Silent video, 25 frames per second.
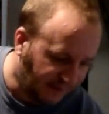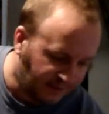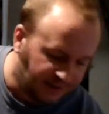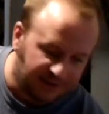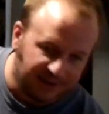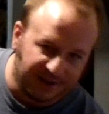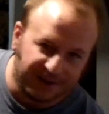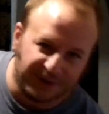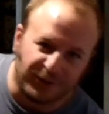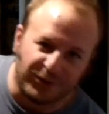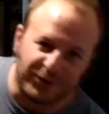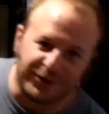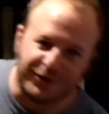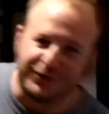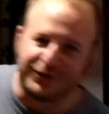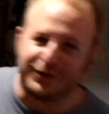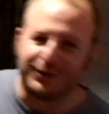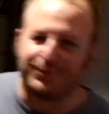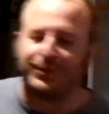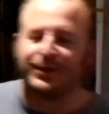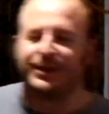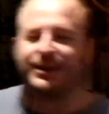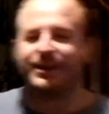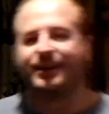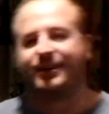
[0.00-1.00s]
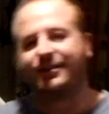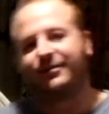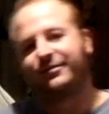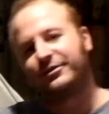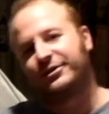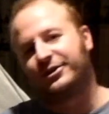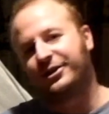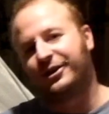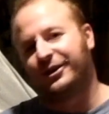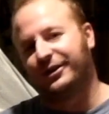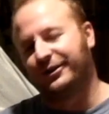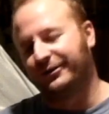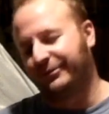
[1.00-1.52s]
In order to be
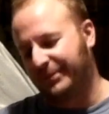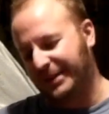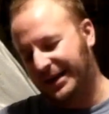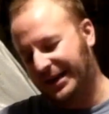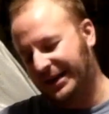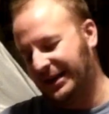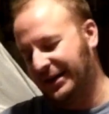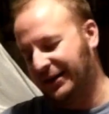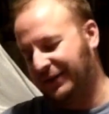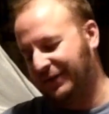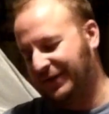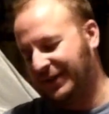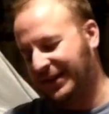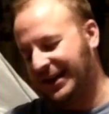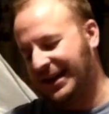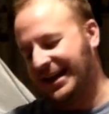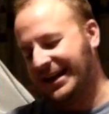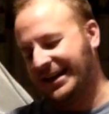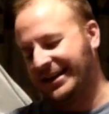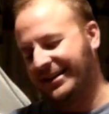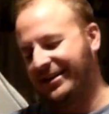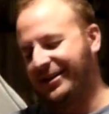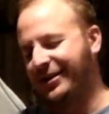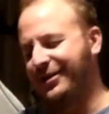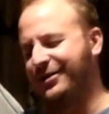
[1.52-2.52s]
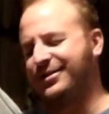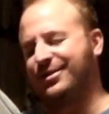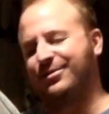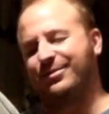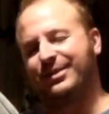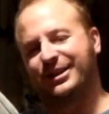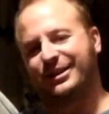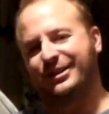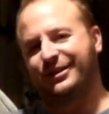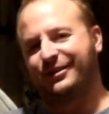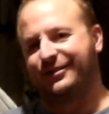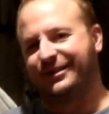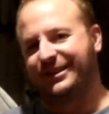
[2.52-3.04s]
called ready to fly, they also
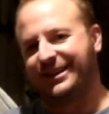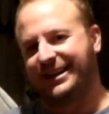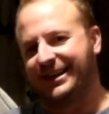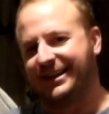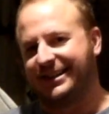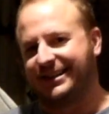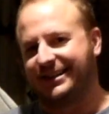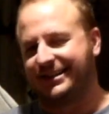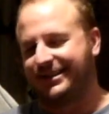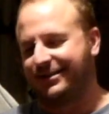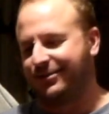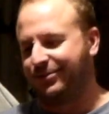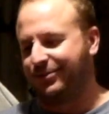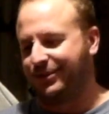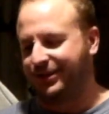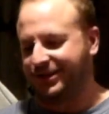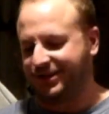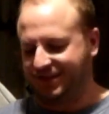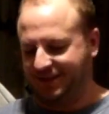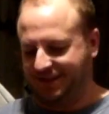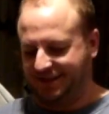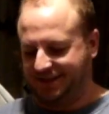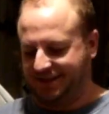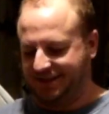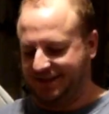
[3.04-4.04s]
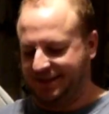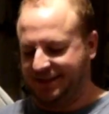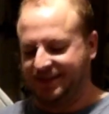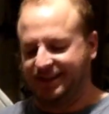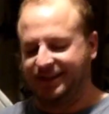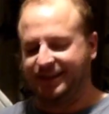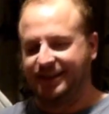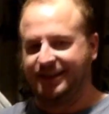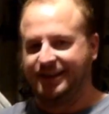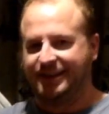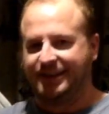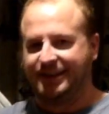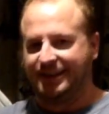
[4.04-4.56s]
include this, which is
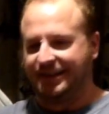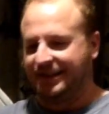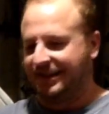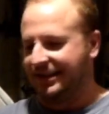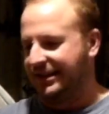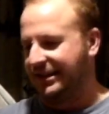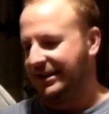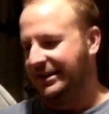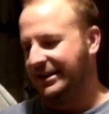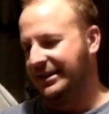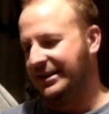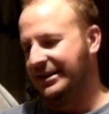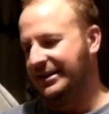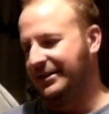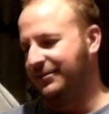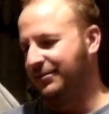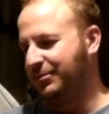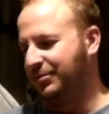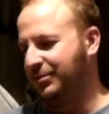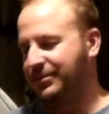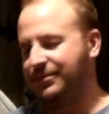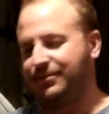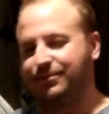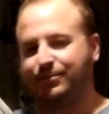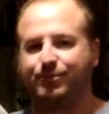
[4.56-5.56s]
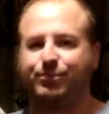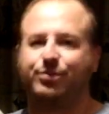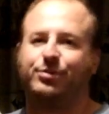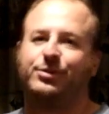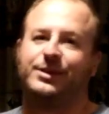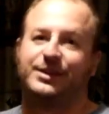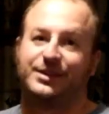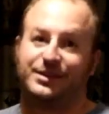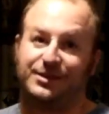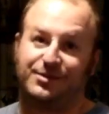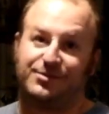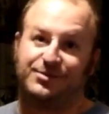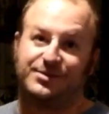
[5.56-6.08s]
pretty
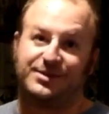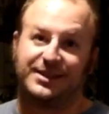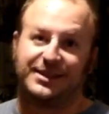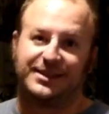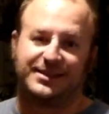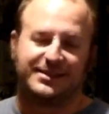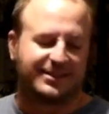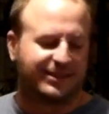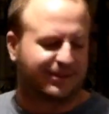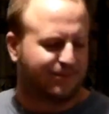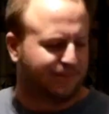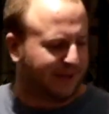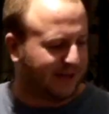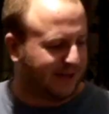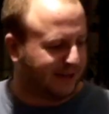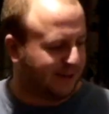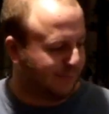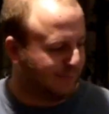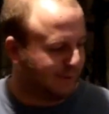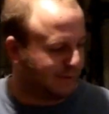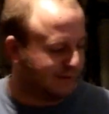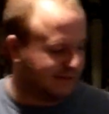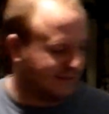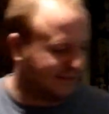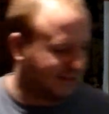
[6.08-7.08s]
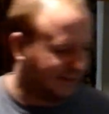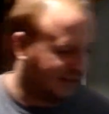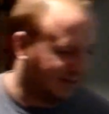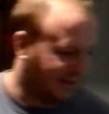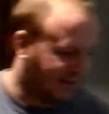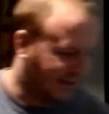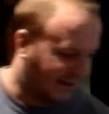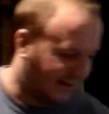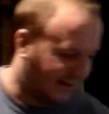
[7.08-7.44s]
useless in my opinion.